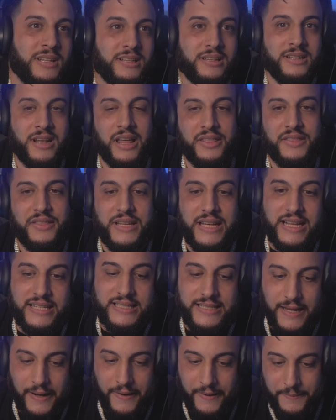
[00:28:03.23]
Nothing
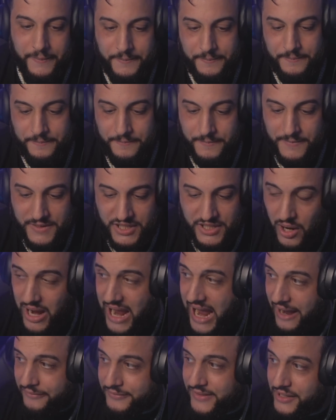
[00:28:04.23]
gets done. So I
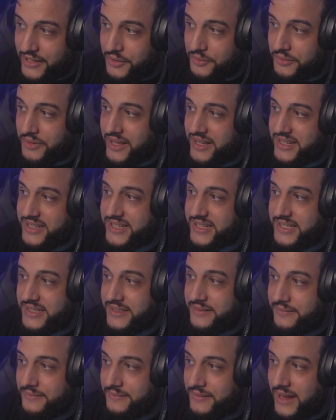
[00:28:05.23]
have to do this.
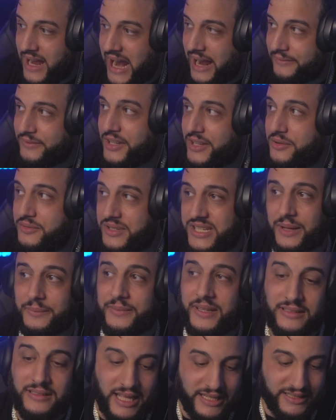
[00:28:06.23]
I have to do
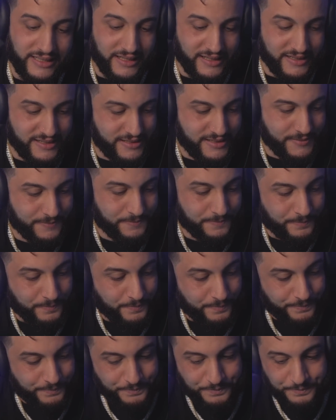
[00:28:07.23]
something like this.
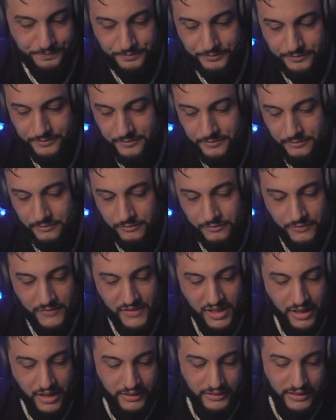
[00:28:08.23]

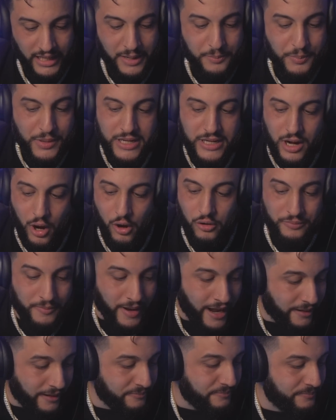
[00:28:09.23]
And let it be known,
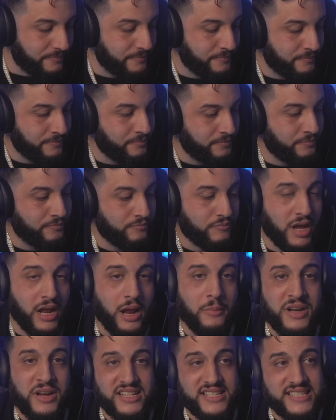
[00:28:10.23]
man. And
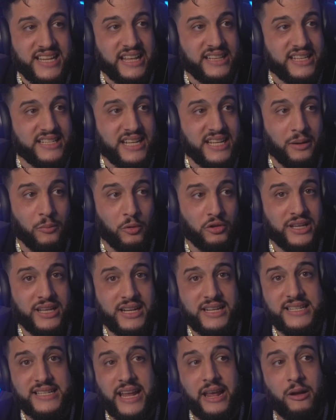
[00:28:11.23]
I'm going to say this, and I'm only
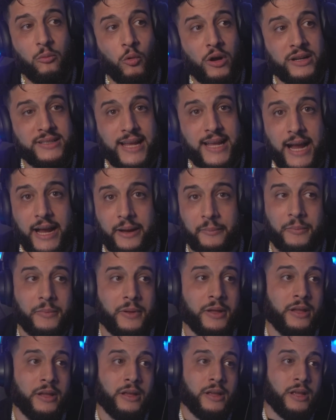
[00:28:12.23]
going to say it one time.
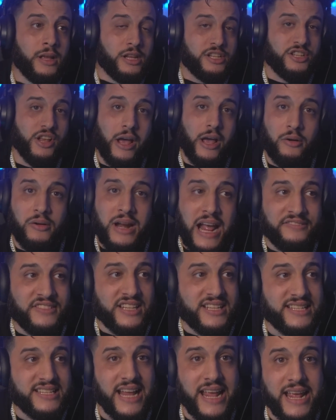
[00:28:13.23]
So I don't have
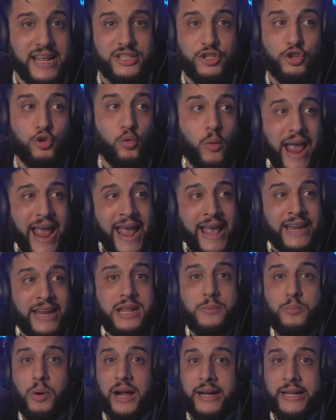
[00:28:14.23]
to say it to
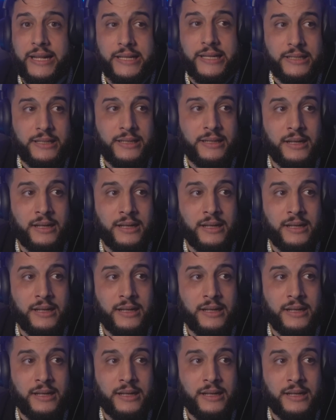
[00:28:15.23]
anybody